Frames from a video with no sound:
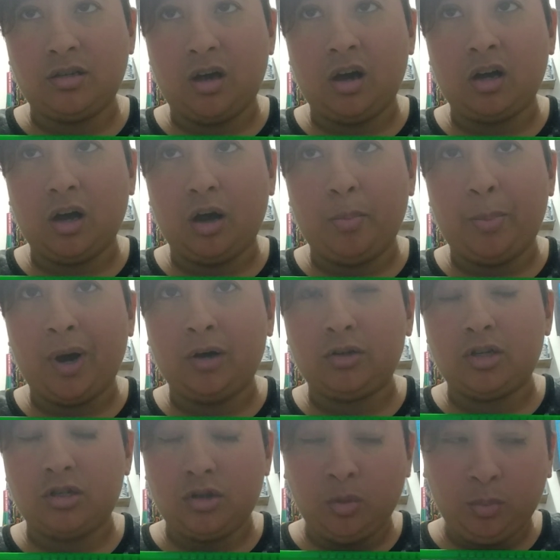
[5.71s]
talk about
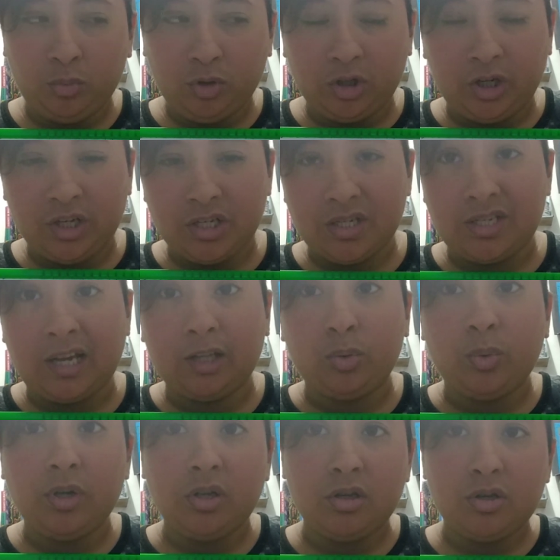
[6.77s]
some words that
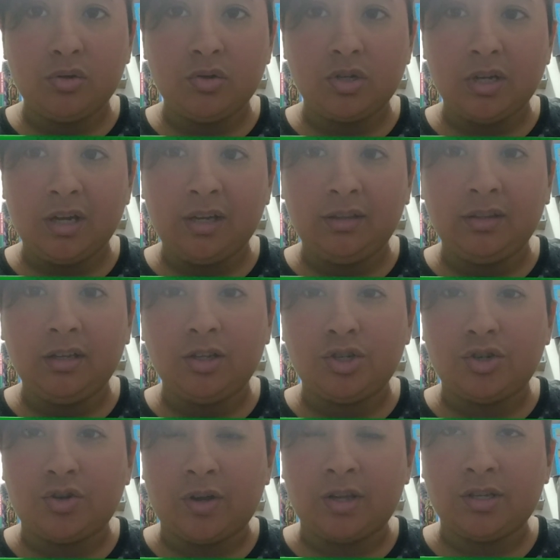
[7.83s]
we use in the
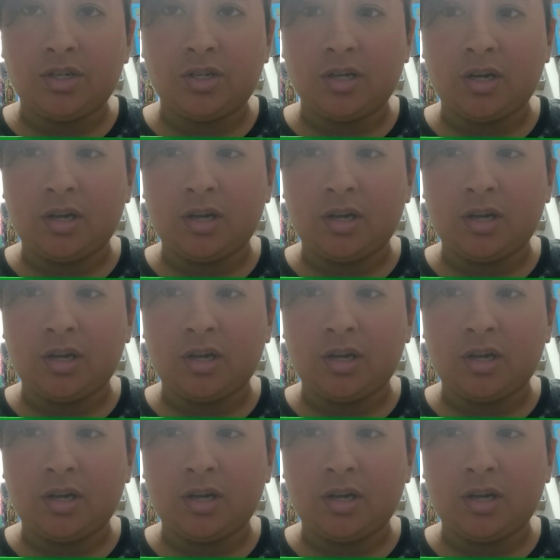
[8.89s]
trans